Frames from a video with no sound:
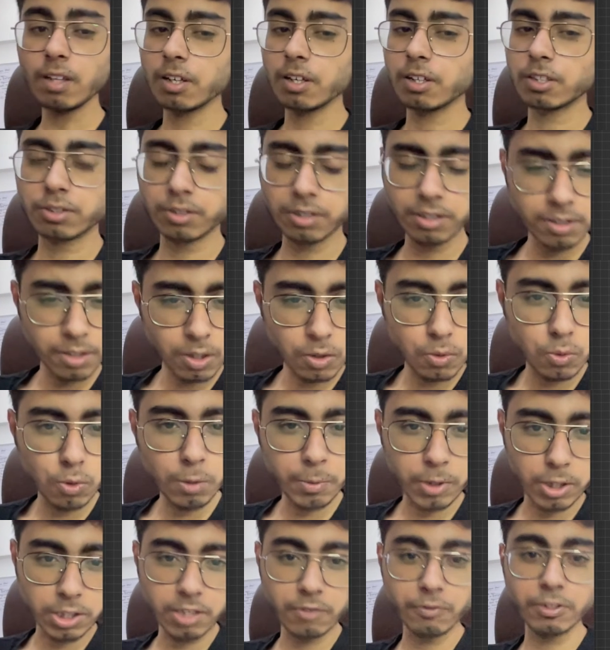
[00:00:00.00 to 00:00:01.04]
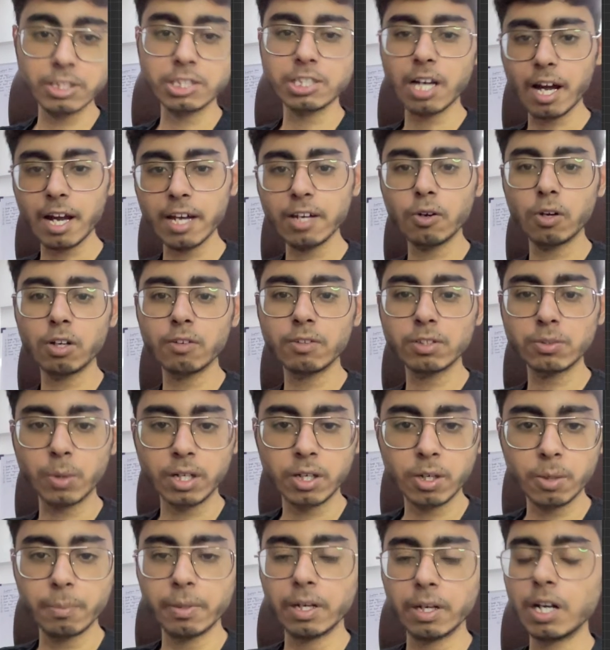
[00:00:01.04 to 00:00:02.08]
So this is a cool project which I always wanted
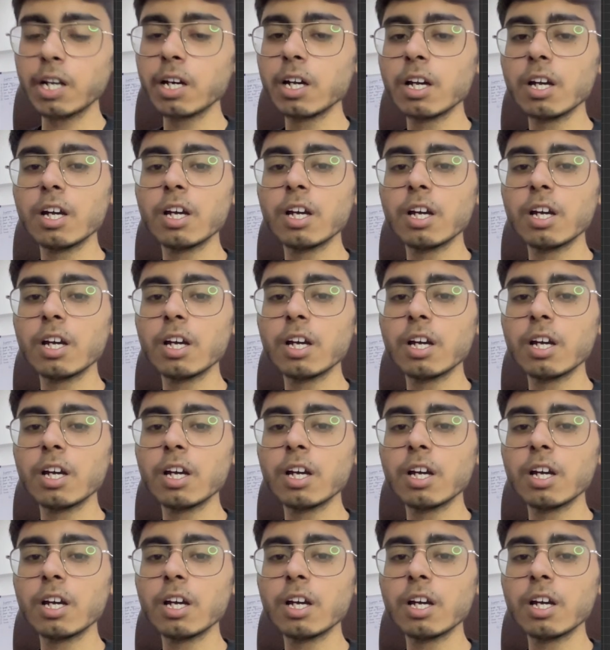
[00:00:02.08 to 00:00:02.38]
to build.